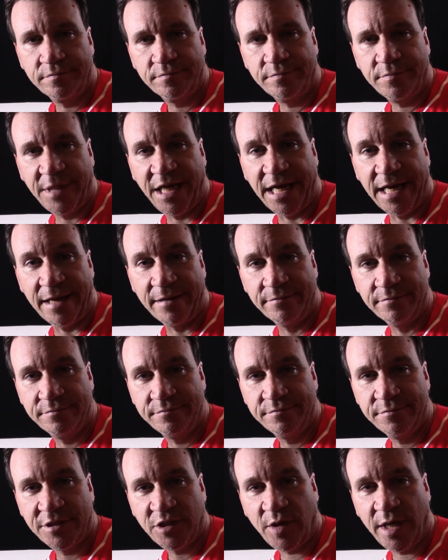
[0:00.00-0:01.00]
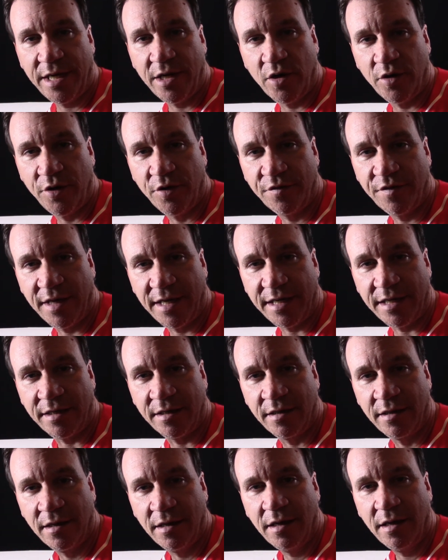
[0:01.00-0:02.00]
Yeah, so I know you're
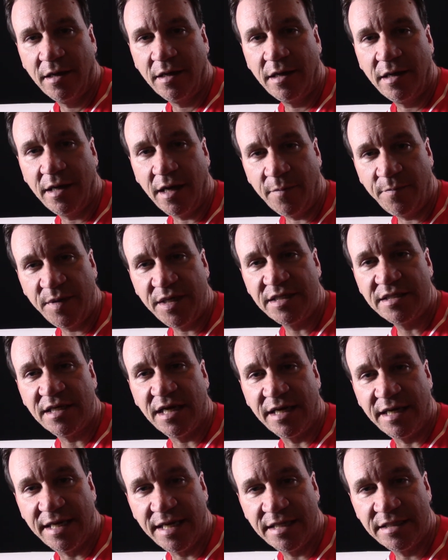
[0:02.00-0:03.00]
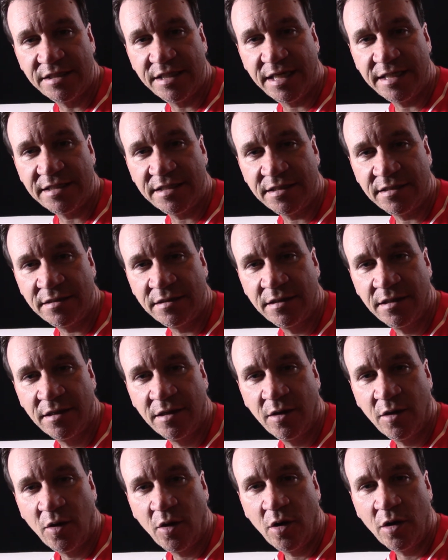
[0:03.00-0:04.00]
thinking, guppies again, Jason?
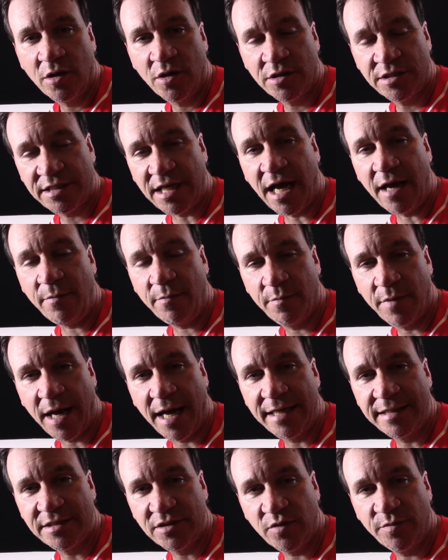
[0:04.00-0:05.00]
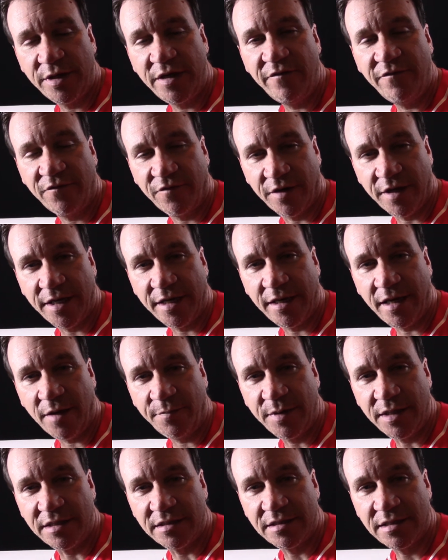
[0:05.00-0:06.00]
Stop buying so many freaking
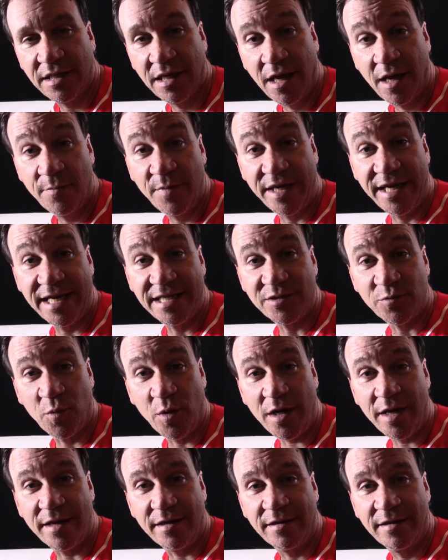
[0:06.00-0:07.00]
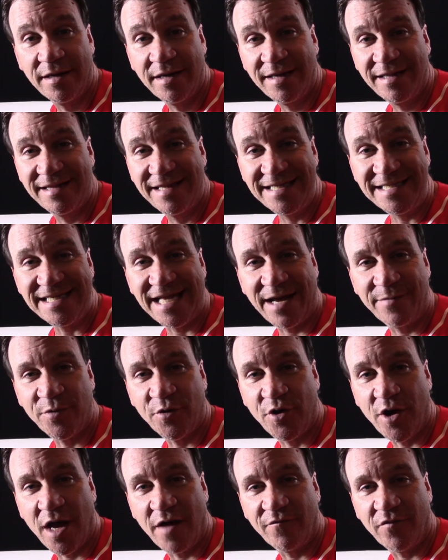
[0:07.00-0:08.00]
guppies. But guess what? This time
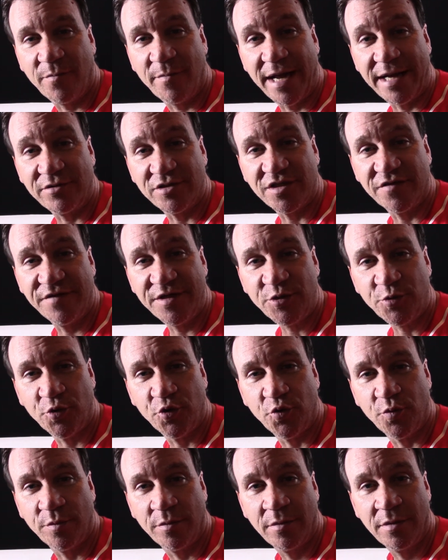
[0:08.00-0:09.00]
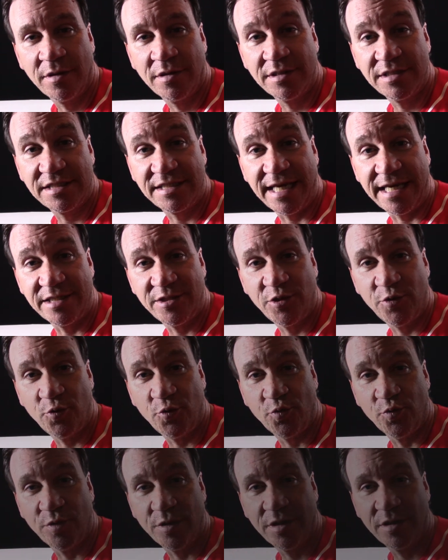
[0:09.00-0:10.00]
they're not from Michael's Fish Room. Stay
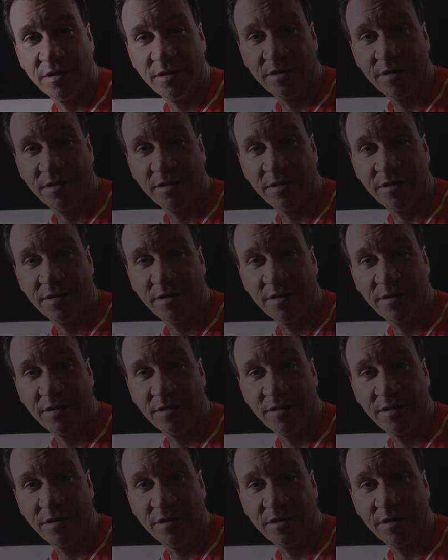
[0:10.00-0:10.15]
tuned.